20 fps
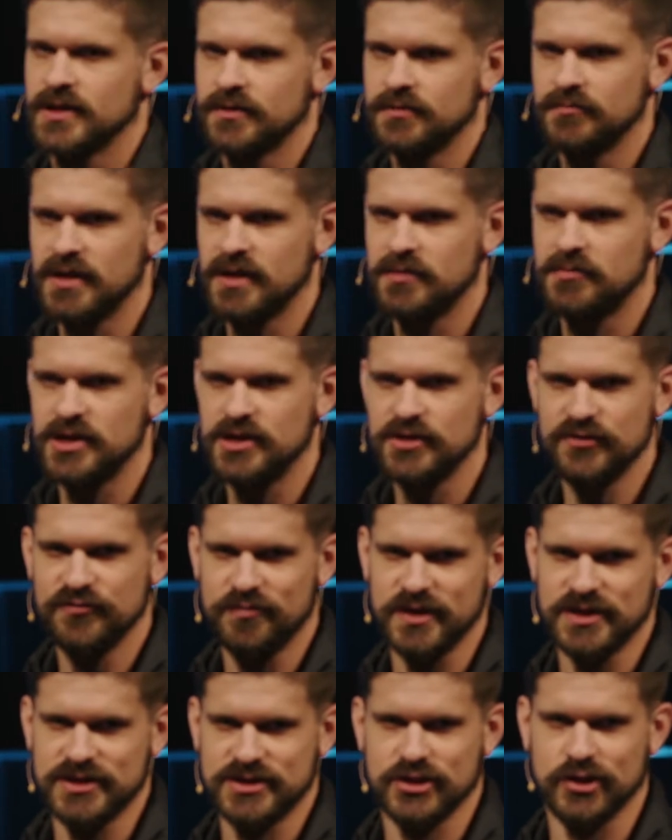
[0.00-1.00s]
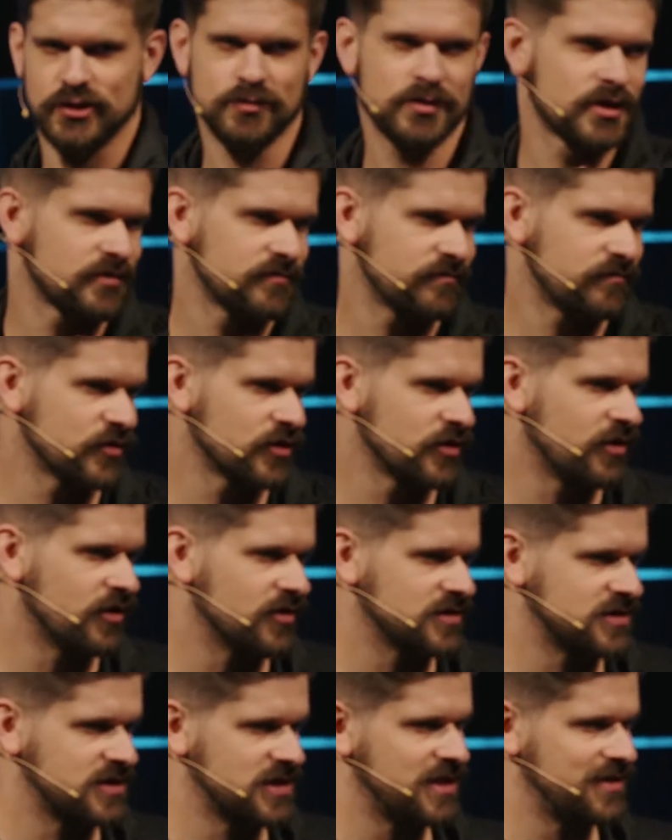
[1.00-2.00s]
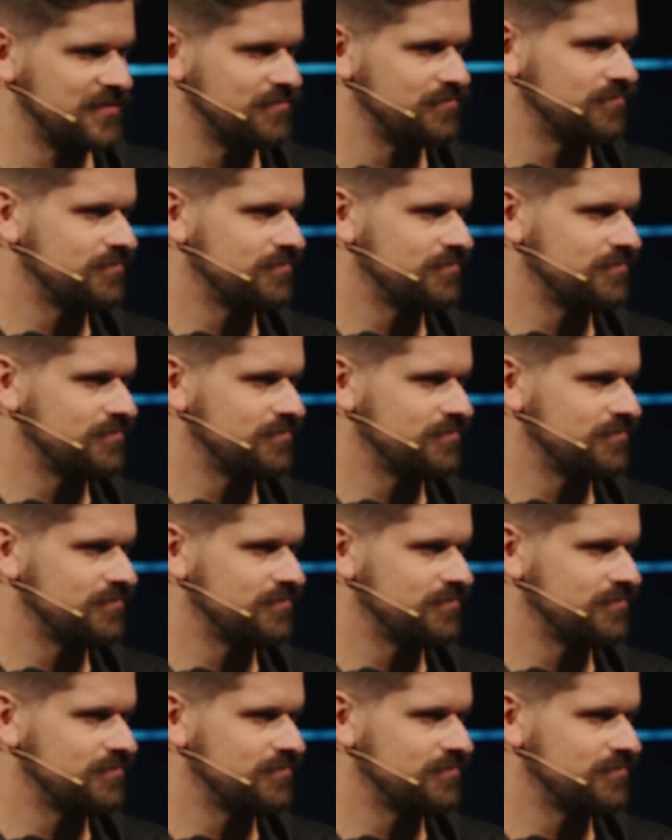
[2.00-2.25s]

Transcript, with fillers: Maybe you've been sober for a long time